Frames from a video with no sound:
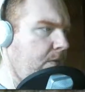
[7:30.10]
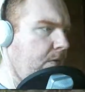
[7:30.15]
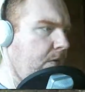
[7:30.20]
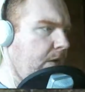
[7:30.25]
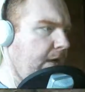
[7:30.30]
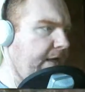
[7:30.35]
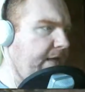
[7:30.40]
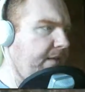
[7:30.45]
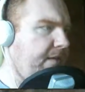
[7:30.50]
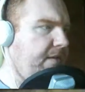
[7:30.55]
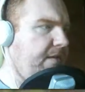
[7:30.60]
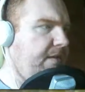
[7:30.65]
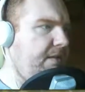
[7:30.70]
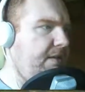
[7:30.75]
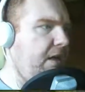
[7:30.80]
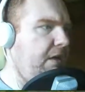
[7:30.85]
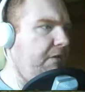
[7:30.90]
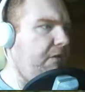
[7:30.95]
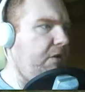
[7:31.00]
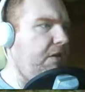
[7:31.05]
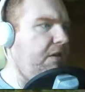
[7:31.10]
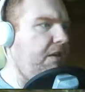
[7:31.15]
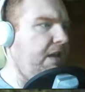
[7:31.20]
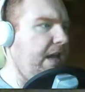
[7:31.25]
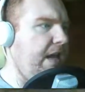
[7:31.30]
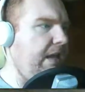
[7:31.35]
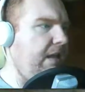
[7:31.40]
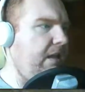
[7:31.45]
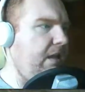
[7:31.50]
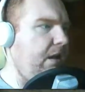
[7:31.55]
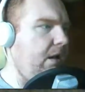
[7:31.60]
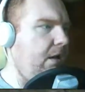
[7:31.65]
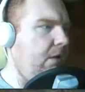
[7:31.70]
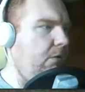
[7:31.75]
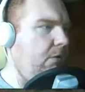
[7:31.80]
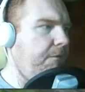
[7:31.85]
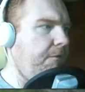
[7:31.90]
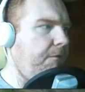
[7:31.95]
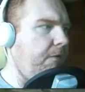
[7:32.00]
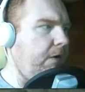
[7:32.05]
I need silver, thank you!
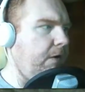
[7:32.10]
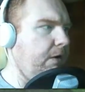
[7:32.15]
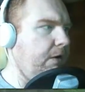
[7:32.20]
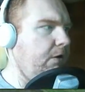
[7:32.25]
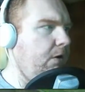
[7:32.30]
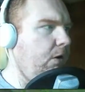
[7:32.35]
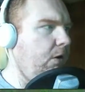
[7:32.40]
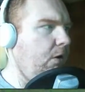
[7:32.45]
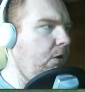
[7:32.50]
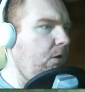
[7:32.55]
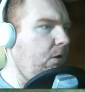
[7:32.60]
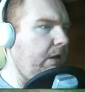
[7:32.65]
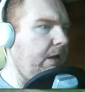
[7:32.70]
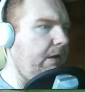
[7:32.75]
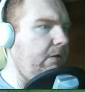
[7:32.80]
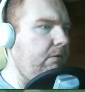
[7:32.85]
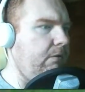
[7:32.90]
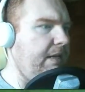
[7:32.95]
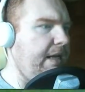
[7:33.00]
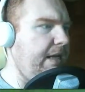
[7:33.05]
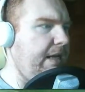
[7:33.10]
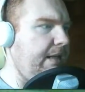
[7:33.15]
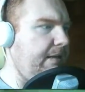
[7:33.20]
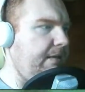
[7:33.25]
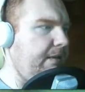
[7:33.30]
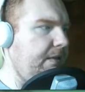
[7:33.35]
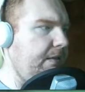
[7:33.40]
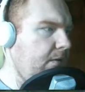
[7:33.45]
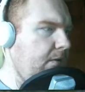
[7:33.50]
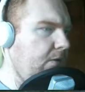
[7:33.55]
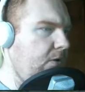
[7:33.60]
Fucking gold, I don't need it.